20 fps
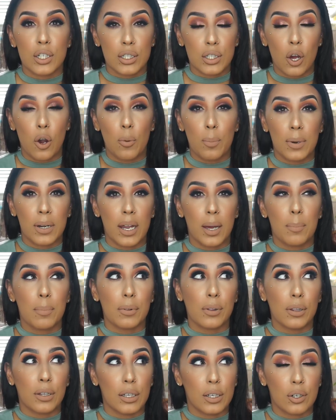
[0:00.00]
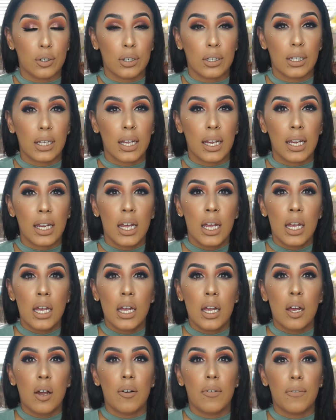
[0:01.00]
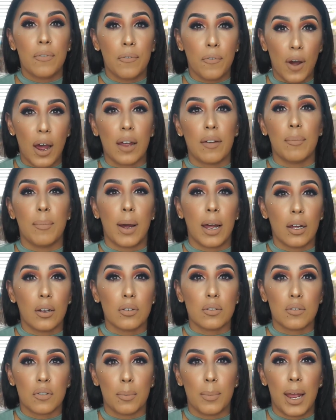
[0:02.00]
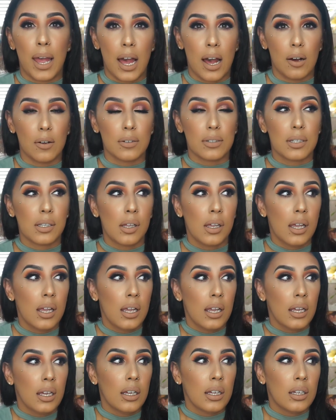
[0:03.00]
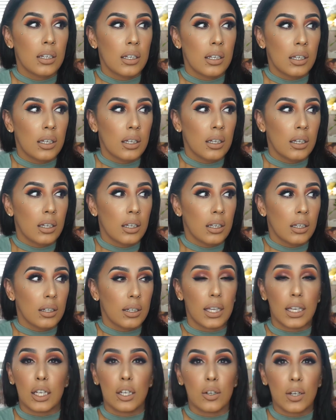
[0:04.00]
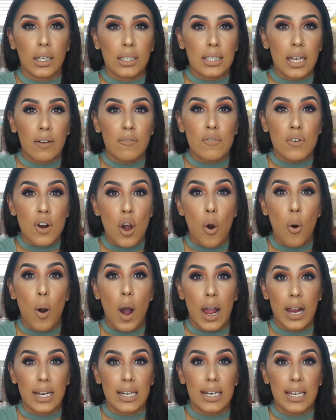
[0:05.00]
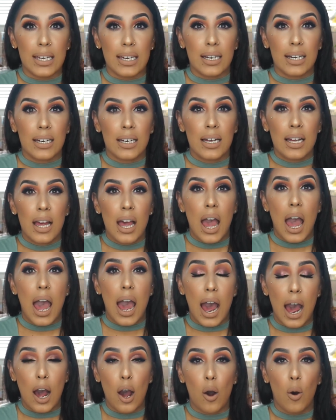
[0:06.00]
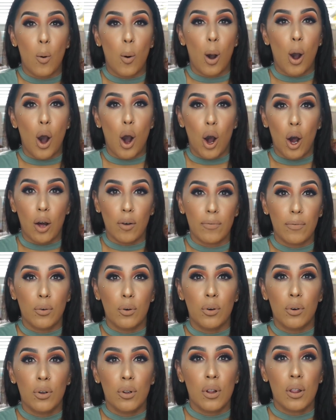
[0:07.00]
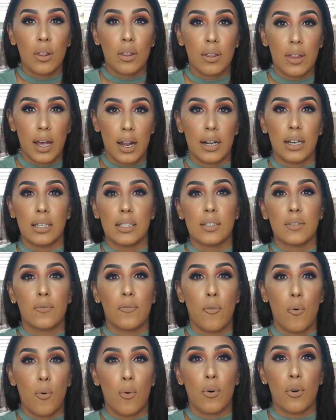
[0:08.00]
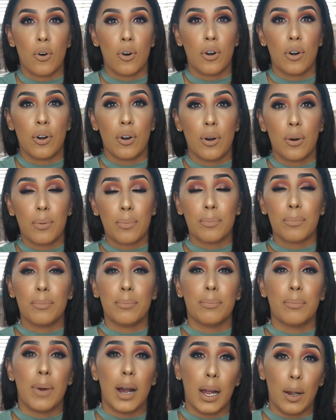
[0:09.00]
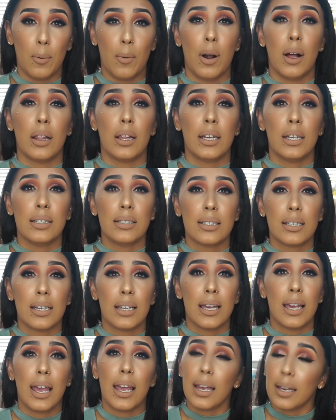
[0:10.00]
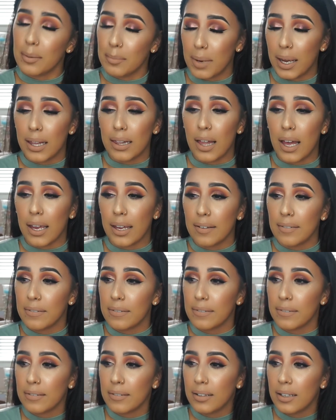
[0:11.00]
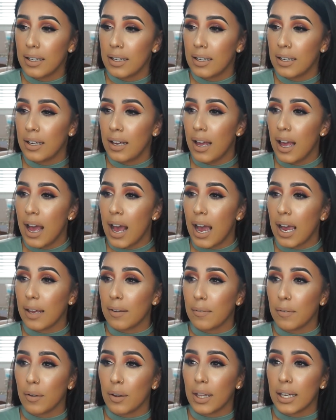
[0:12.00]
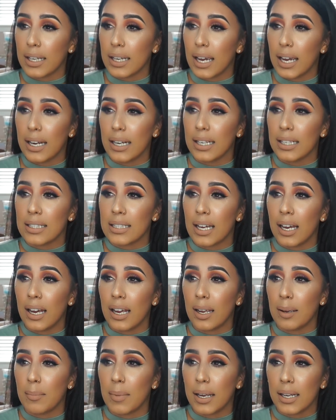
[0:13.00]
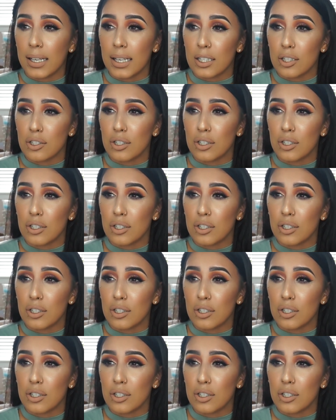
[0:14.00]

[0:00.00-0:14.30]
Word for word: just opened up literally five miles from my house. Like, you guys have no idea how awful that is for my wallet and my life. I feel like anytime I get